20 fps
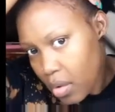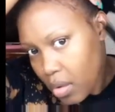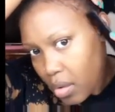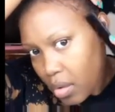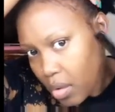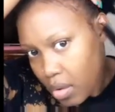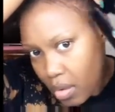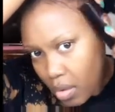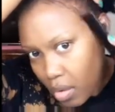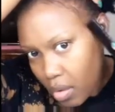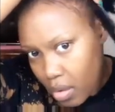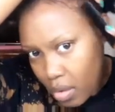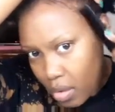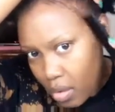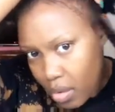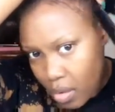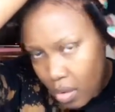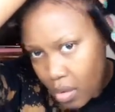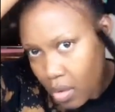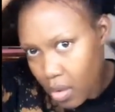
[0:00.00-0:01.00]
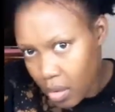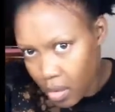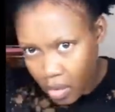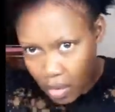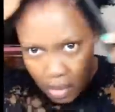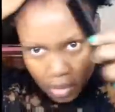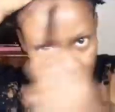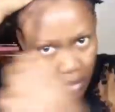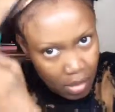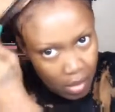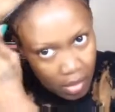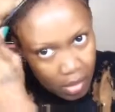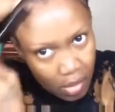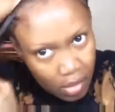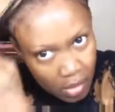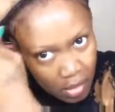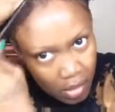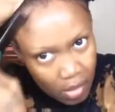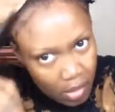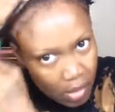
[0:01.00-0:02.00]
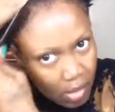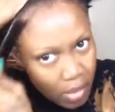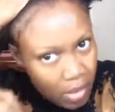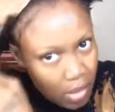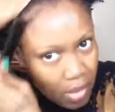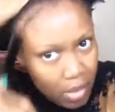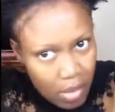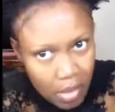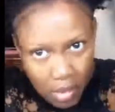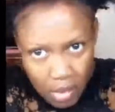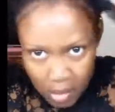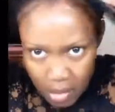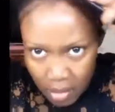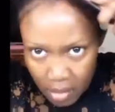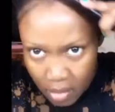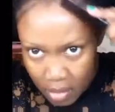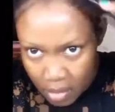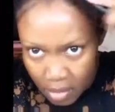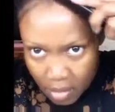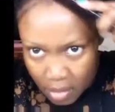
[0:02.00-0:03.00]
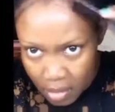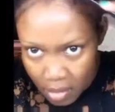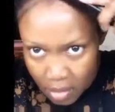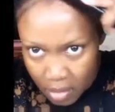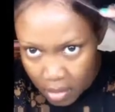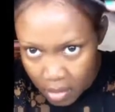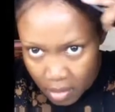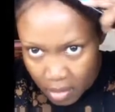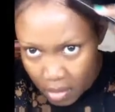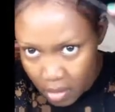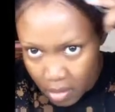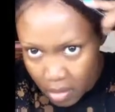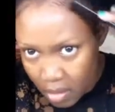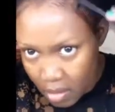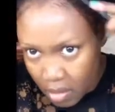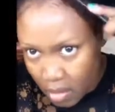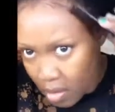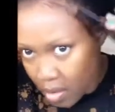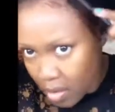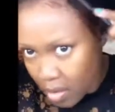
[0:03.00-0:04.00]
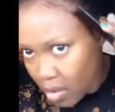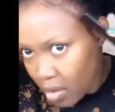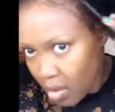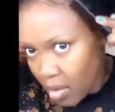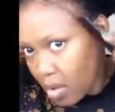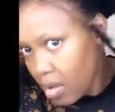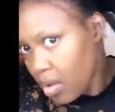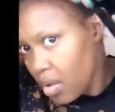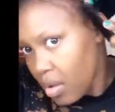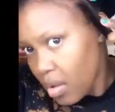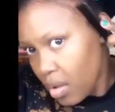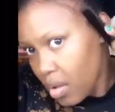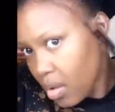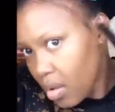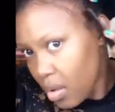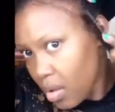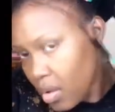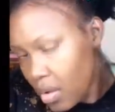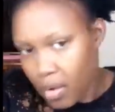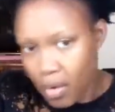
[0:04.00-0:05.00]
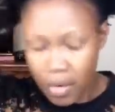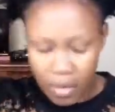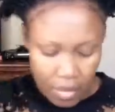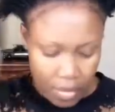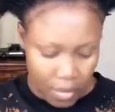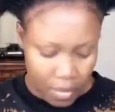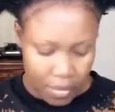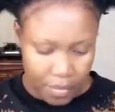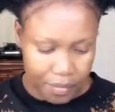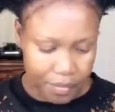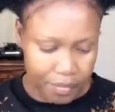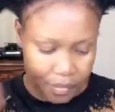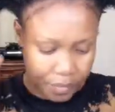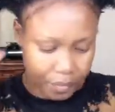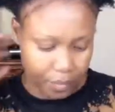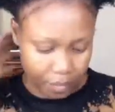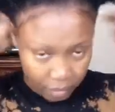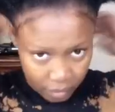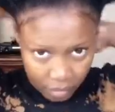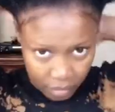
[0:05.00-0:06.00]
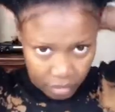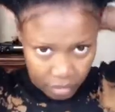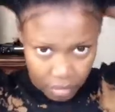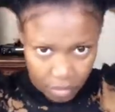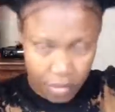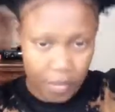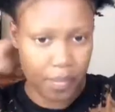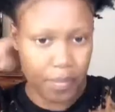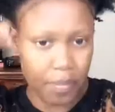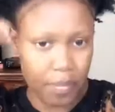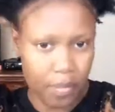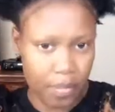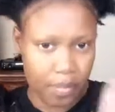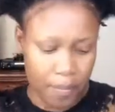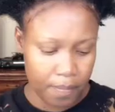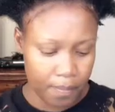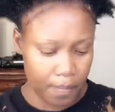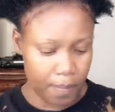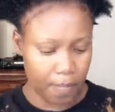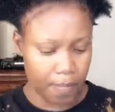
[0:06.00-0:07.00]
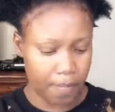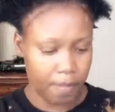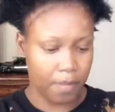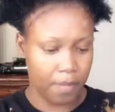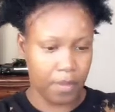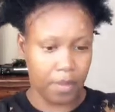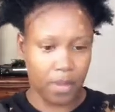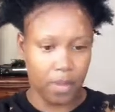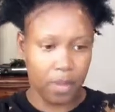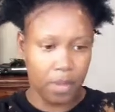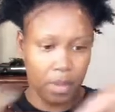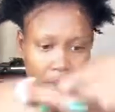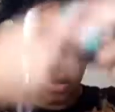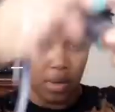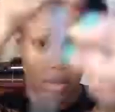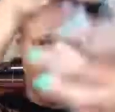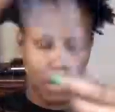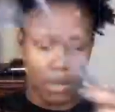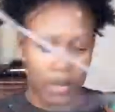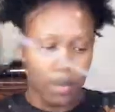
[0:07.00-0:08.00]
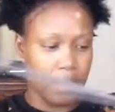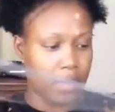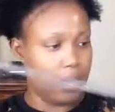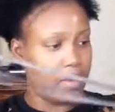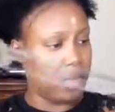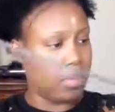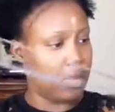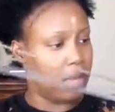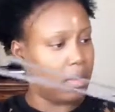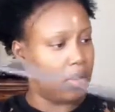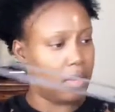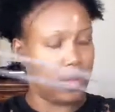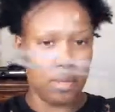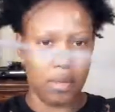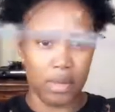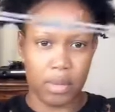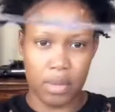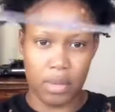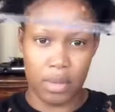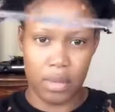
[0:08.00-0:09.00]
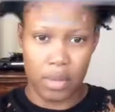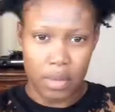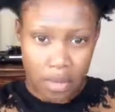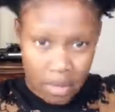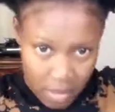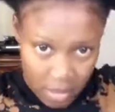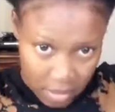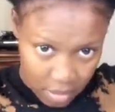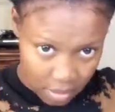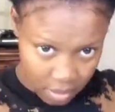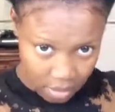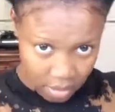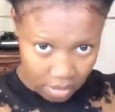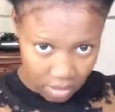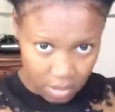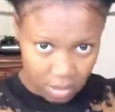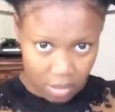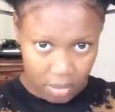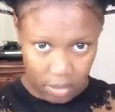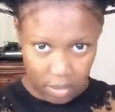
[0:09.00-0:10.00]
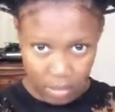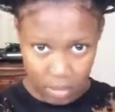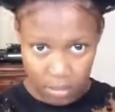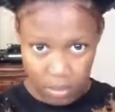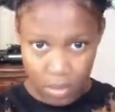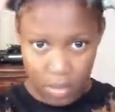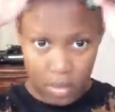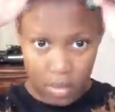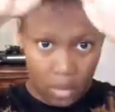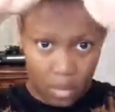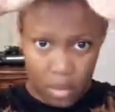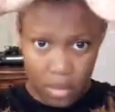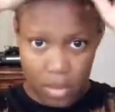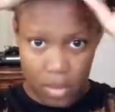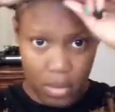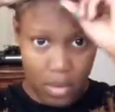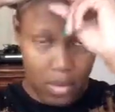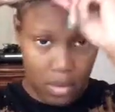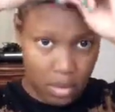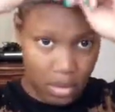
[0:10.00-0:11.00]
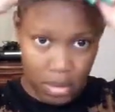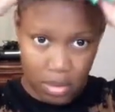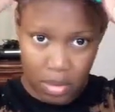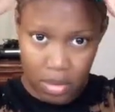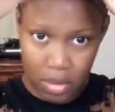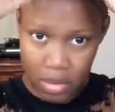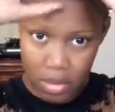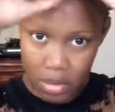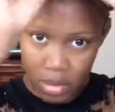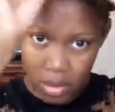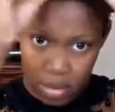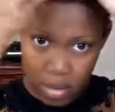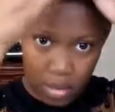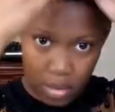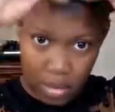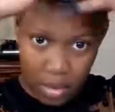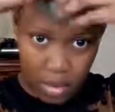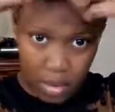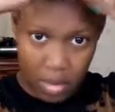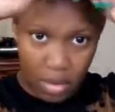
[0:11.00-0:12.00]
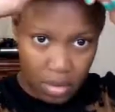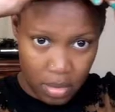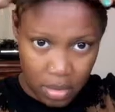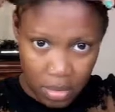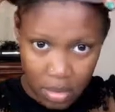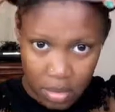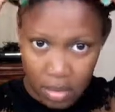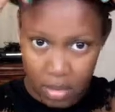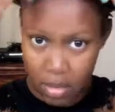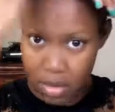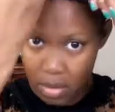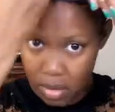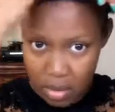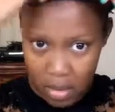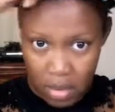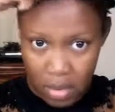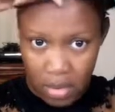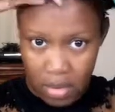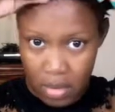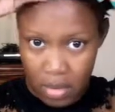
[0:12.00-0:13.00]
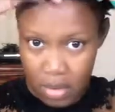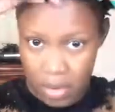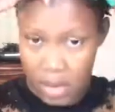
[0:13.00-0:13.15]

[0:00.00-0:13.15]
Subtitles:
it's real hard to use a toothbrush to take it out when it's all in with the Gorilla Glue. So I use the teeth of the comb and just kind of comb them out. And now I'm going to take my shoestring and I'm going to